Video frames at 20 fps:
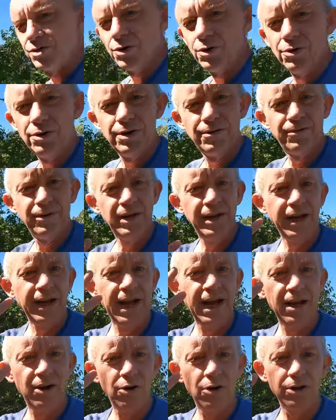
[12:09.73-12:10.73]
So if
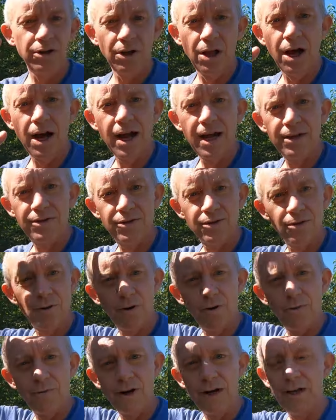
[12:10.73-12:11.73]
any head-on lights
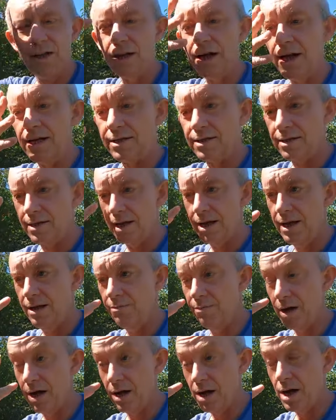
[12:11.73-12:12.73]
or overhead lights
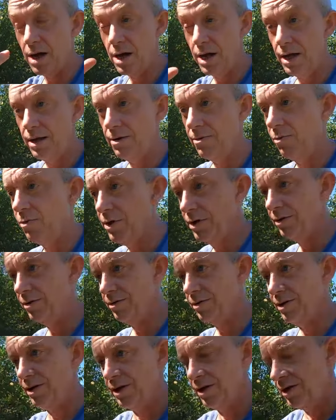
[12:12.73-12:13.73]
hit my eye, it
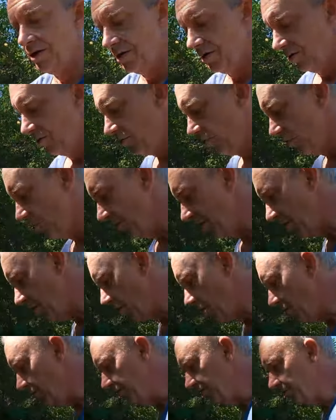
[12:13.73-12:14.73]
wouldn't throw me
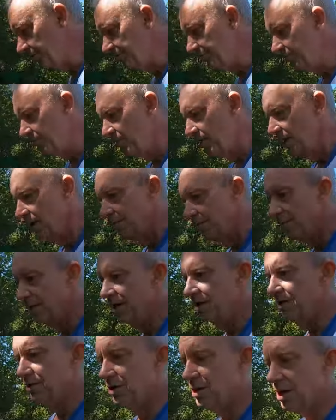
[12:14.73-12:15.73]
off.
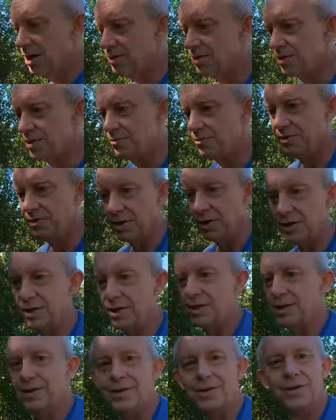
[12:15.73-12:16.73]
But it does
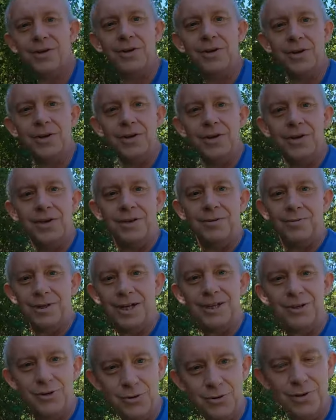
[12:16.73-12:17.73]
severely,
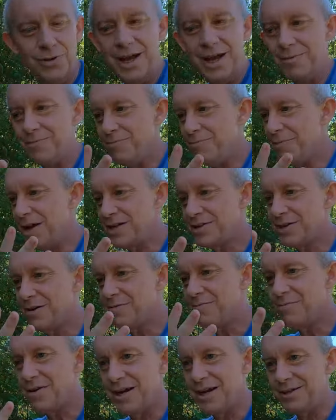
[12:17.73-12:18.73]
when I do that, mess
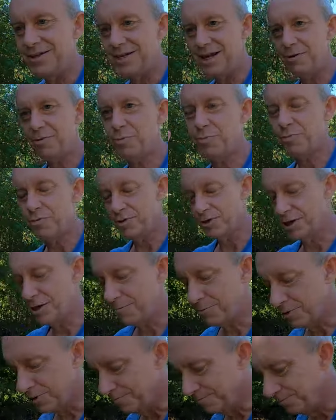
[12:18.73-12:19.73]
up my depth
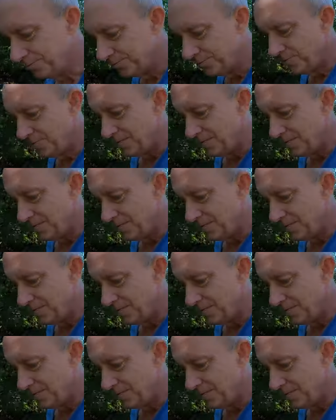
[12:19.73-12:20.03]
perception.